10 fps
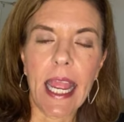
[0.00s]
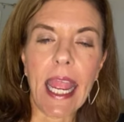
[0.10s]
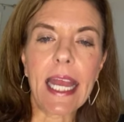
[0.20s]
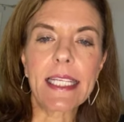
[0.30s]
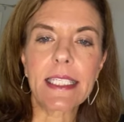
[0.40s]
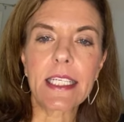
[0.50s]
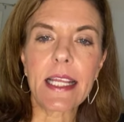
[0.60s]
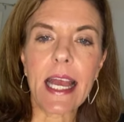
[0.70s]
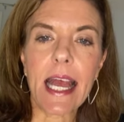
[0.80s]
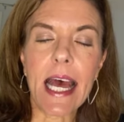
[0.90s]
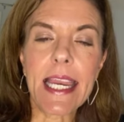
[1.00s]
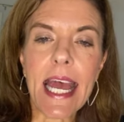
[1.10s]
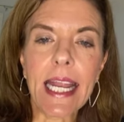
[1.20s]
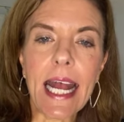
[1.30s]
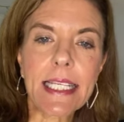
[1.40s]
And
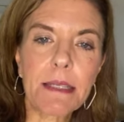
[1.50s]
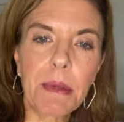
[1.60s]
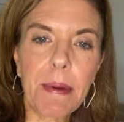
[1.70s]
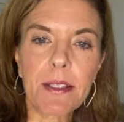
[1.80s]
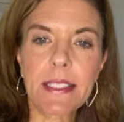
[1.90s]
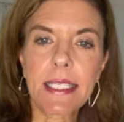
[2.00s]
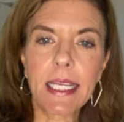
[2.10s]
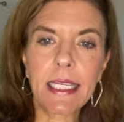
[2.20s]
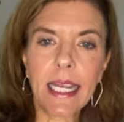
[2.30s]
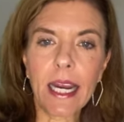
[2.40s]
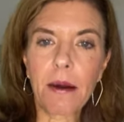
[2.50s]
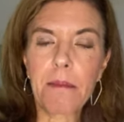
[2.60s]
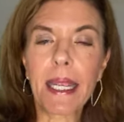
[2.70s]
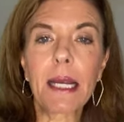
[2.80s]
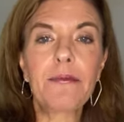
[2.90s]
Annette asking me about skincare
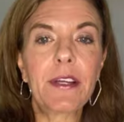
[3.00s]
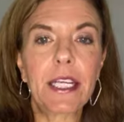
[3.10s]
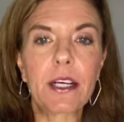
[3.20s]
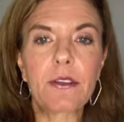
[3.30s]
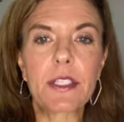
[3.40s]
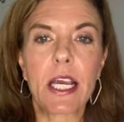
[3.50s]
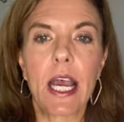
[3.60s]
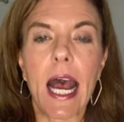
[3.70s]
makeup videos.